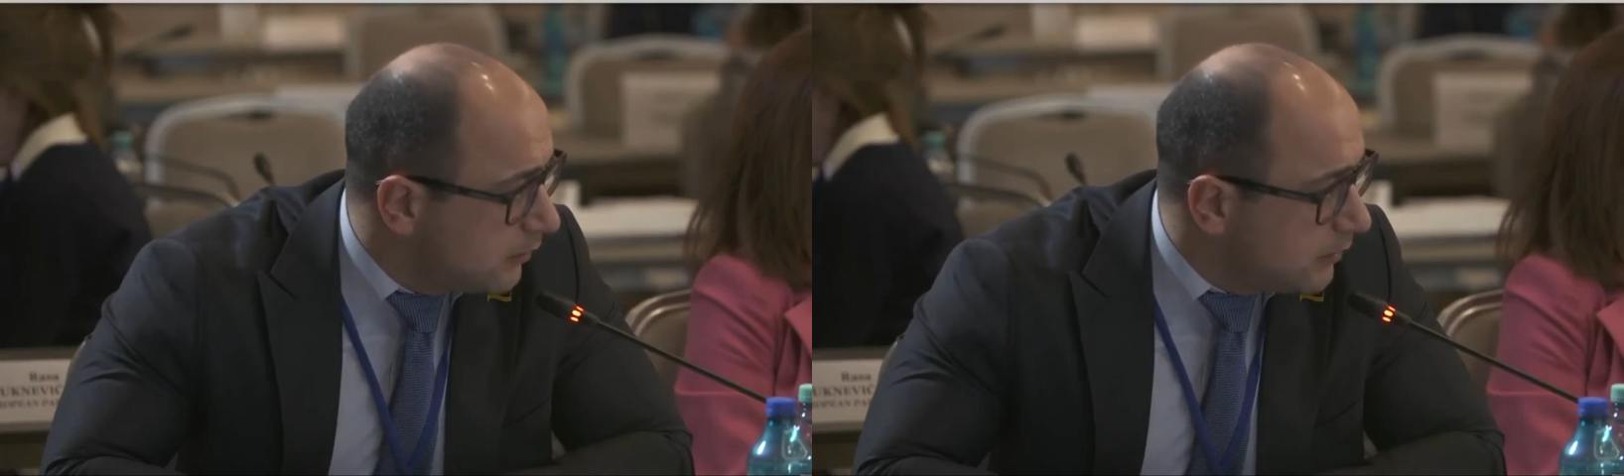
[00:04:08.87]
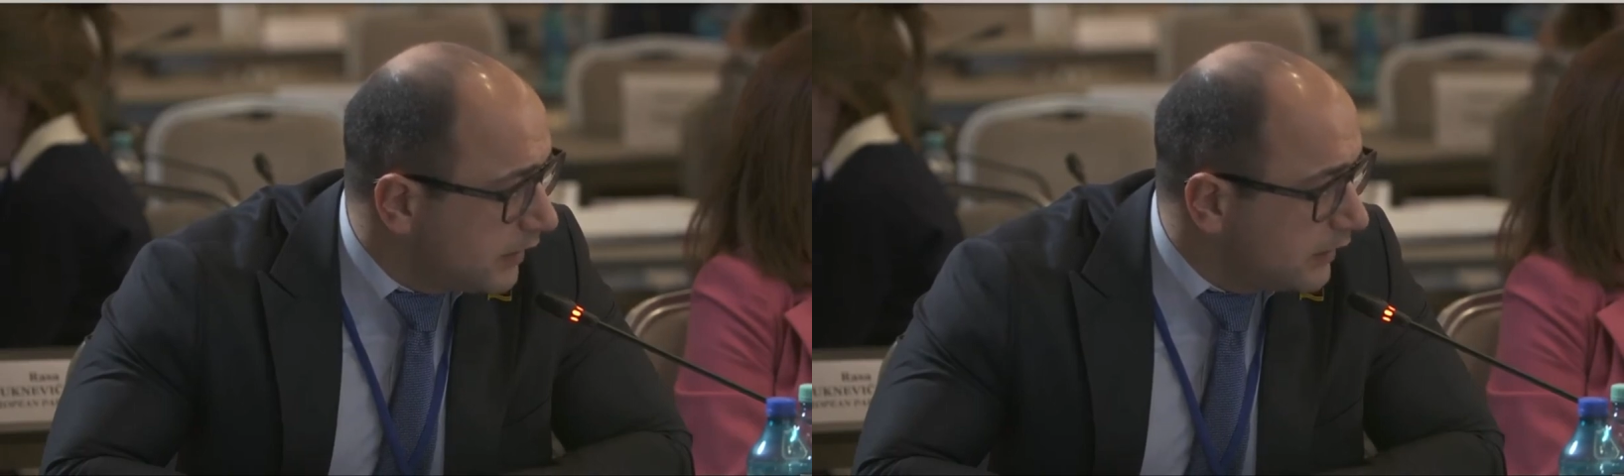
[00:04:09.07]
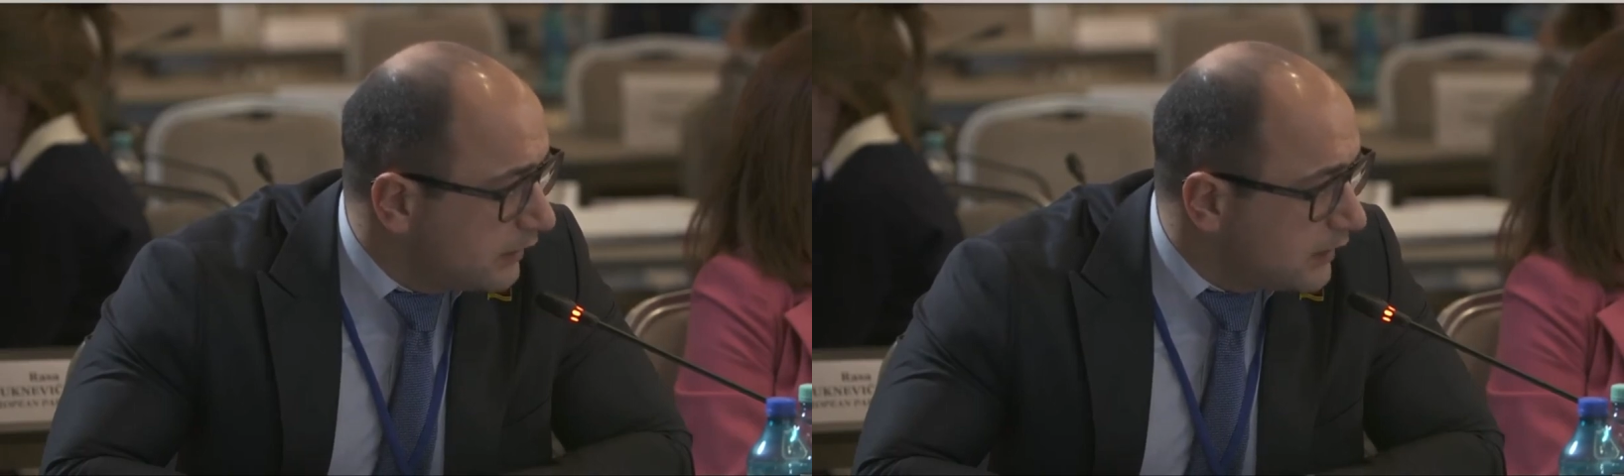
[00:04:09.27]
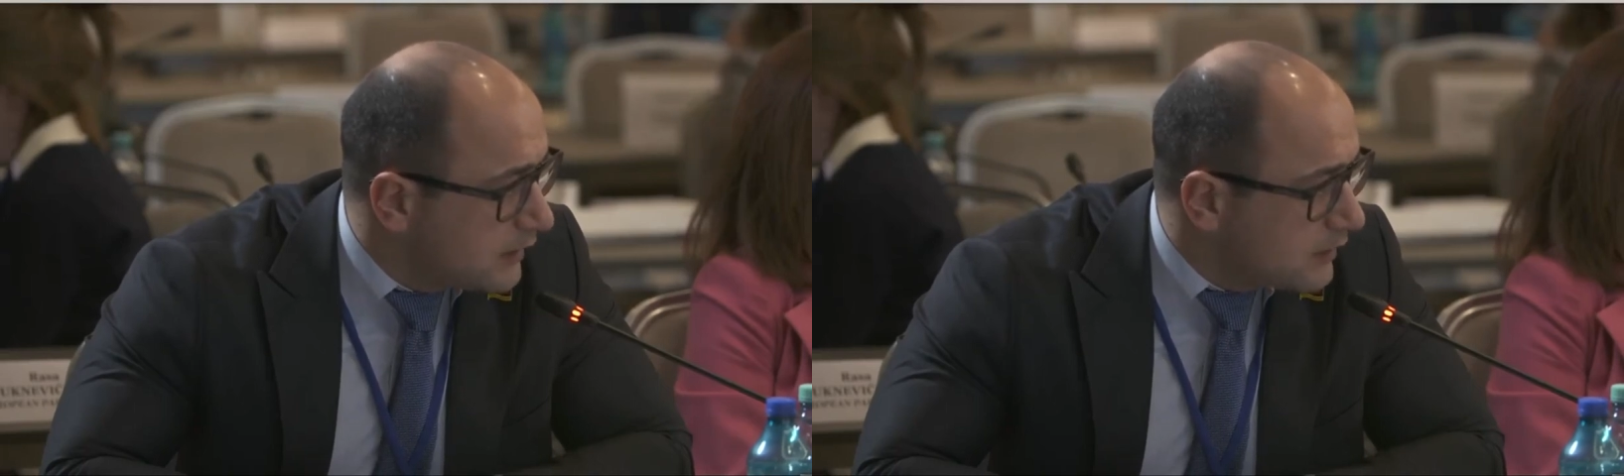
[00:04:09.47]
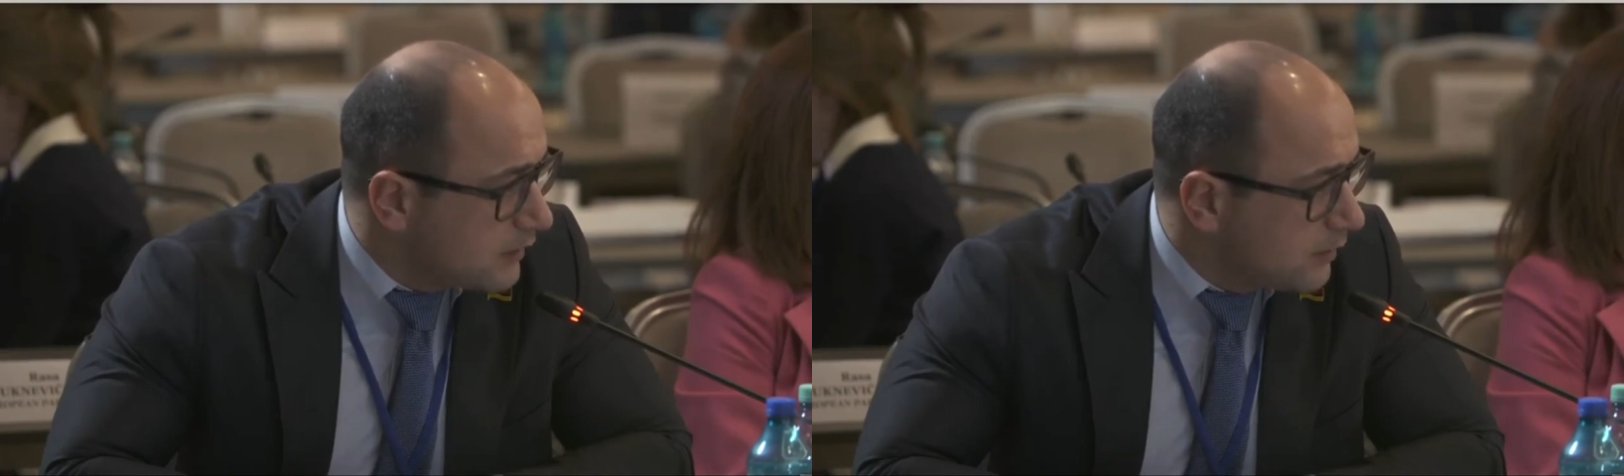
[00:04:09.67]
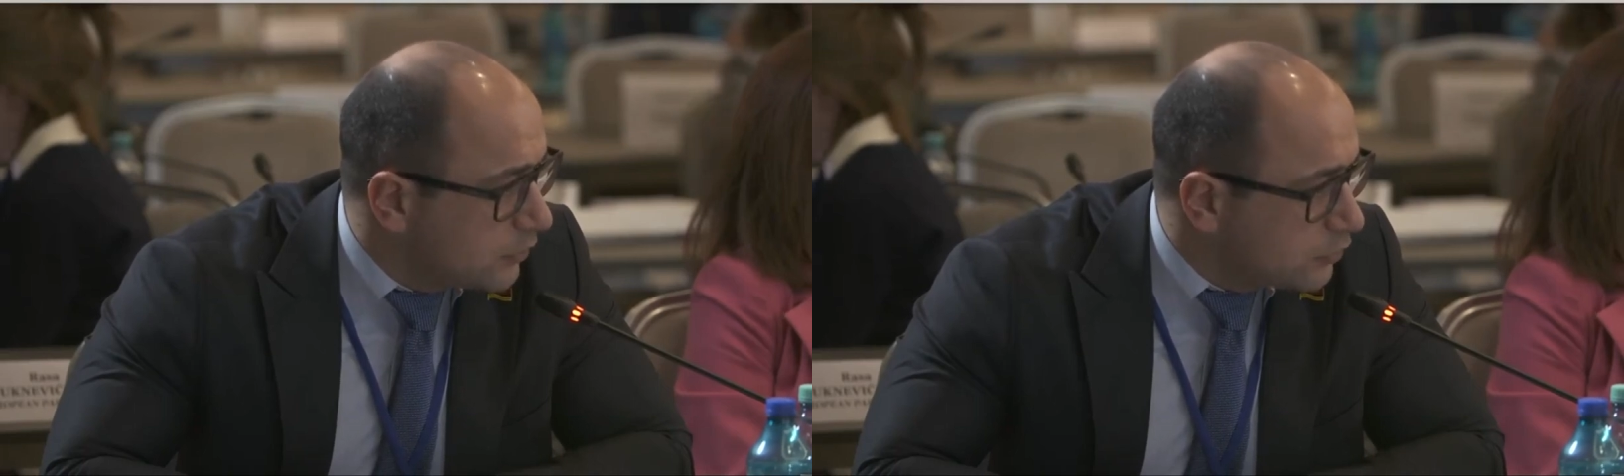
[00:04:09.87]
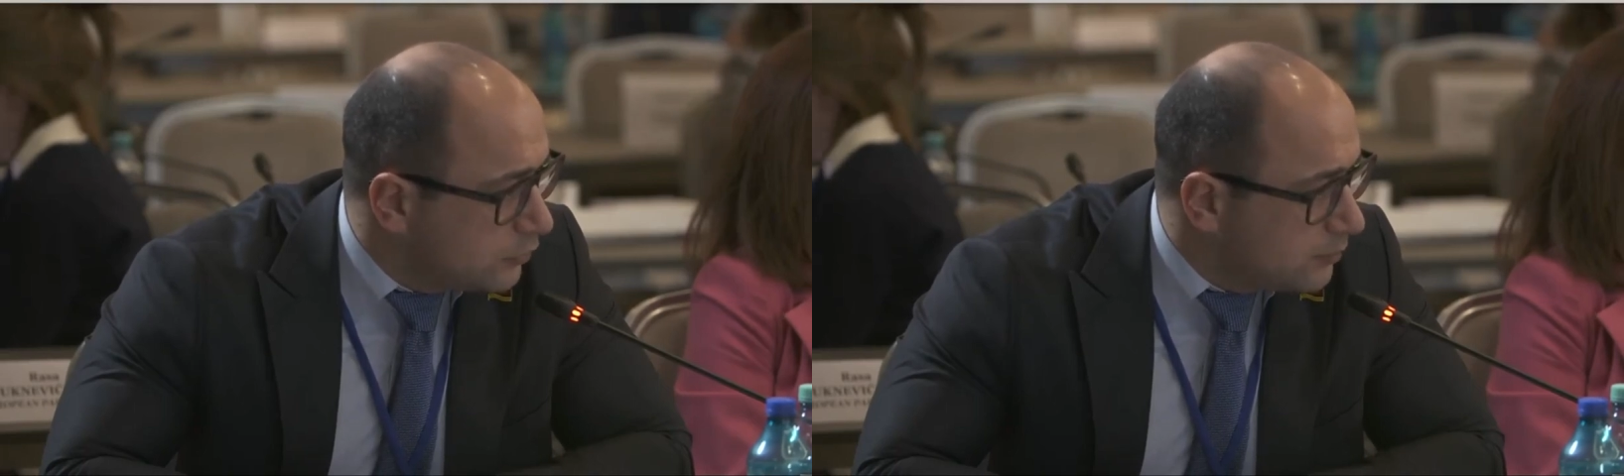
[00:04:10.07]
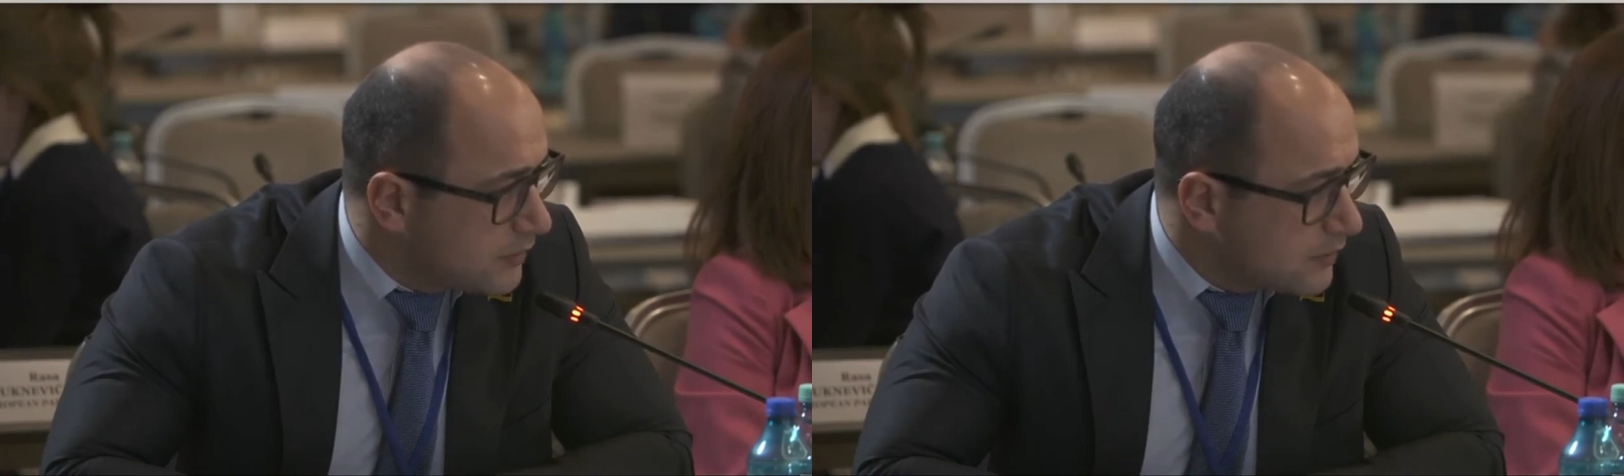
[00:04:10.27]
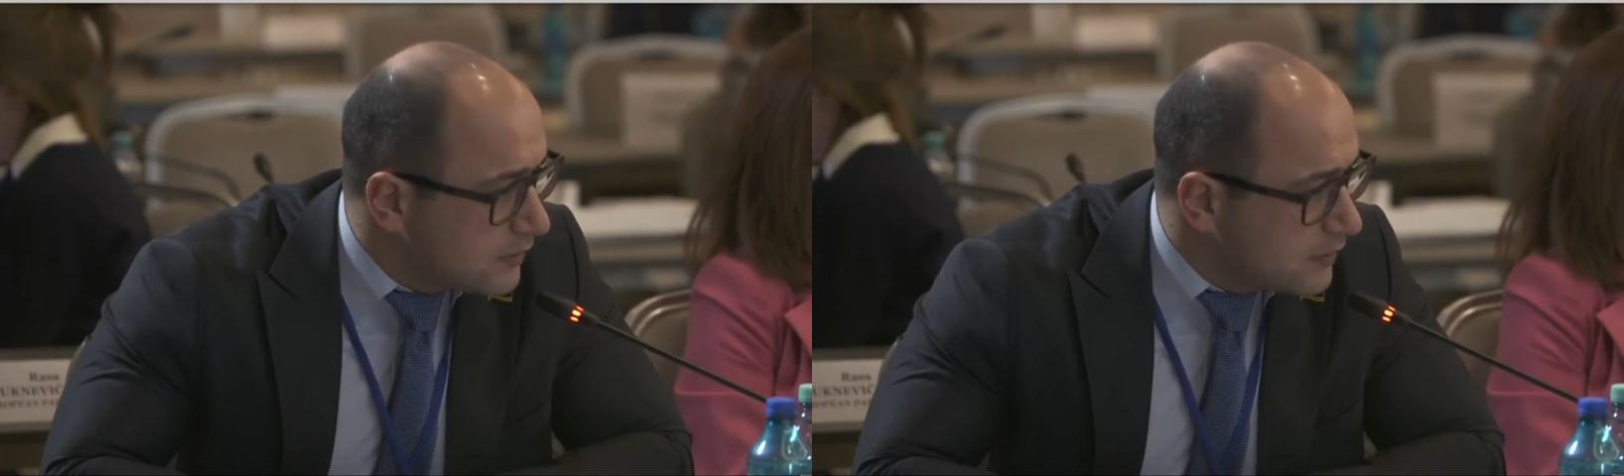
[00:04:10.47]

by the Azeri troops.